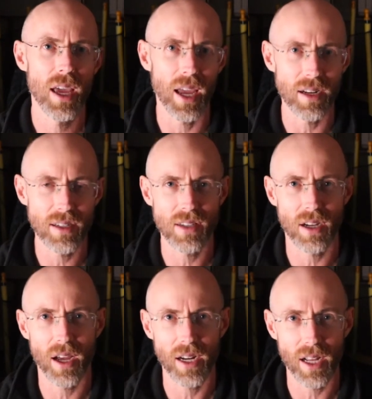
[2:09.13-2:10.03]

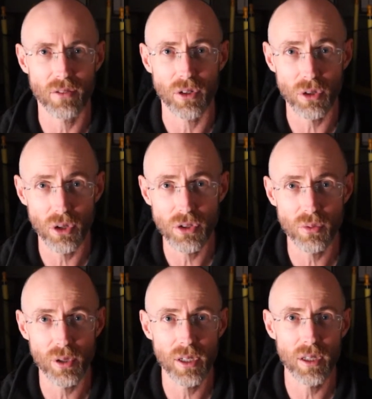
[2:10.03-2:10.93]
antipsychotic after
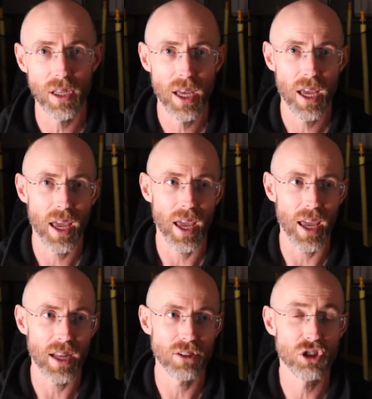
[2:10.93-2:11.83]
Clozaril
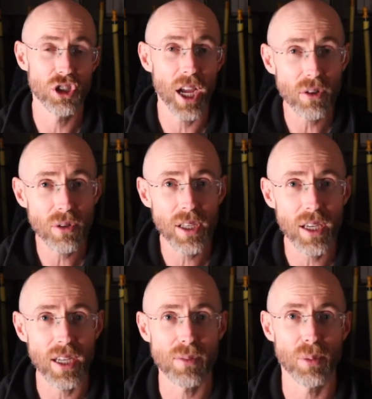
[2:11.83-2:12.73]
and
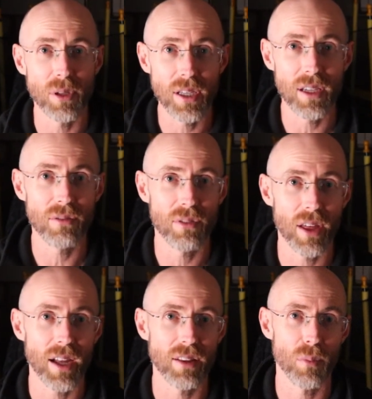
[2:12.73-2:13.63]
generally, it's believed
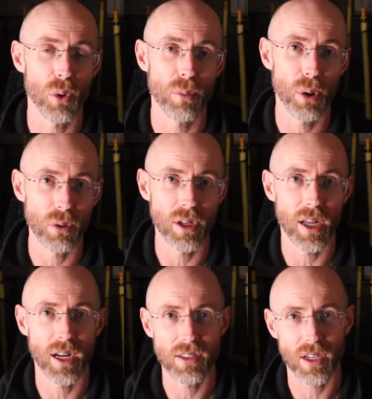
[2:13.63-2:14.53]
that the more potent an
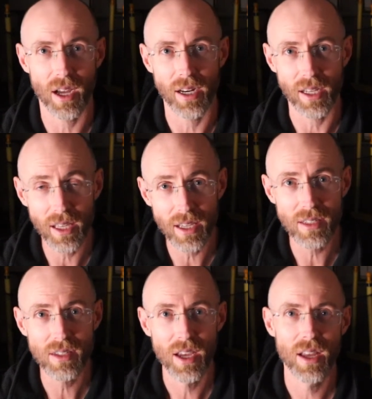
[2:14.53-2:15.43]
antipsychotic
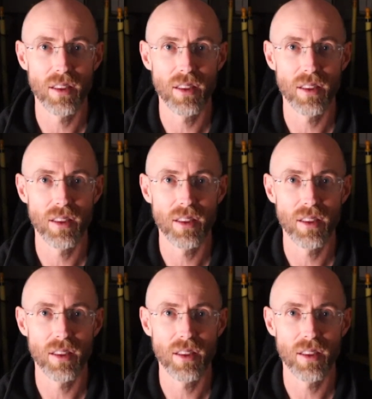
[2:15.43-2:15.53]
is,